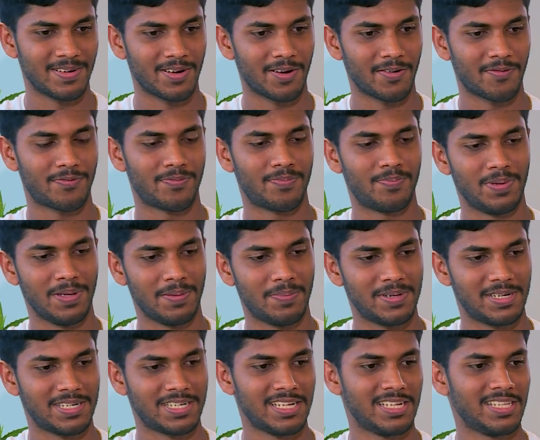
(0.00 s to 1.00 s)
of
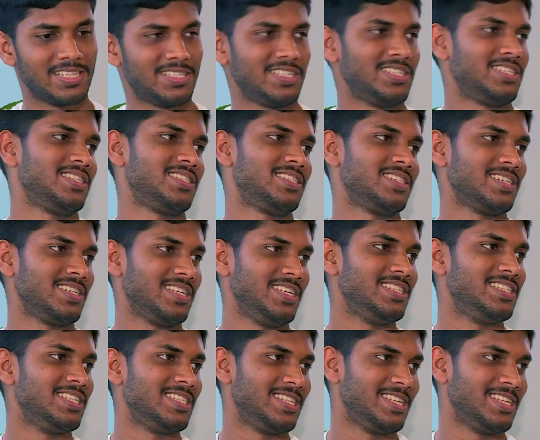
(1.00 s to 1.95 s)
people telling this is an easy